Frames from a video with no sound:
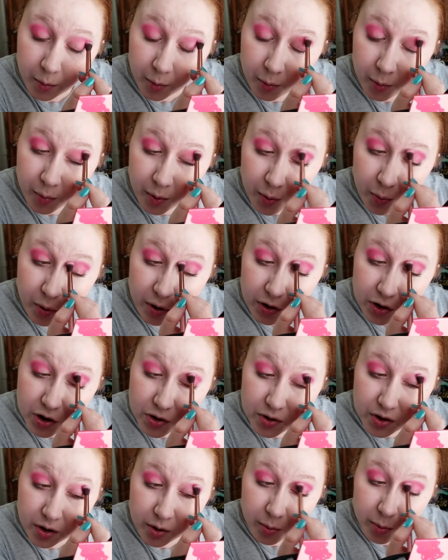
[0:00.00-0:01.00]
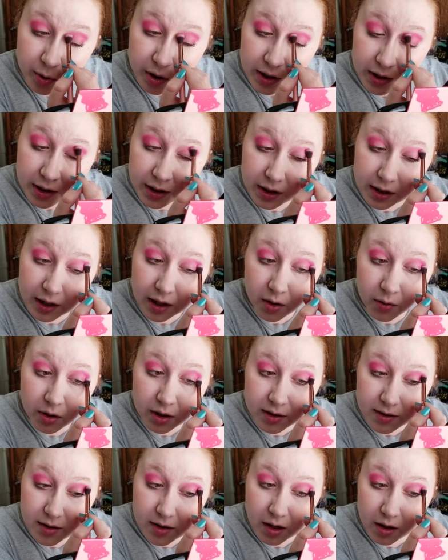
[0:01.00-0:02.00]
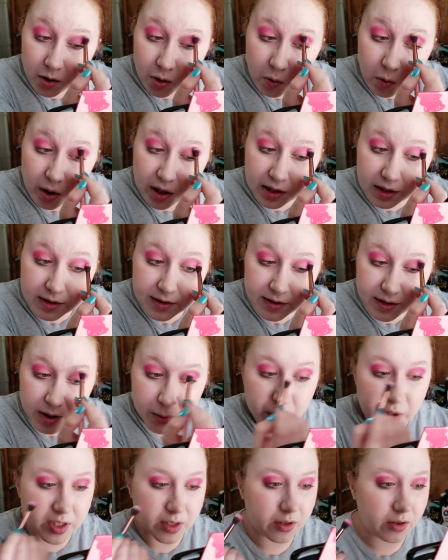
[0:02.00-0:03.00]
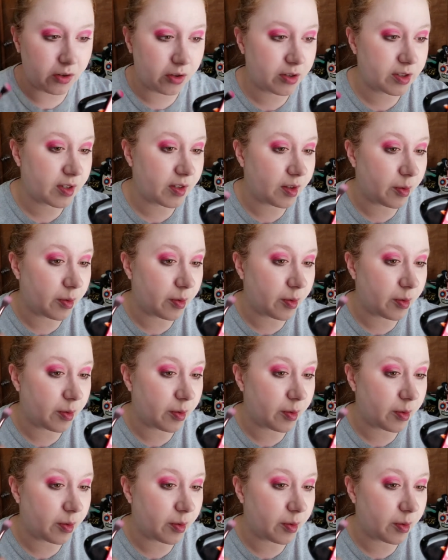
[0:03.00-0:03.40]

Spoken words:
but once you start blending it out, it's not quite as deep as it looks in the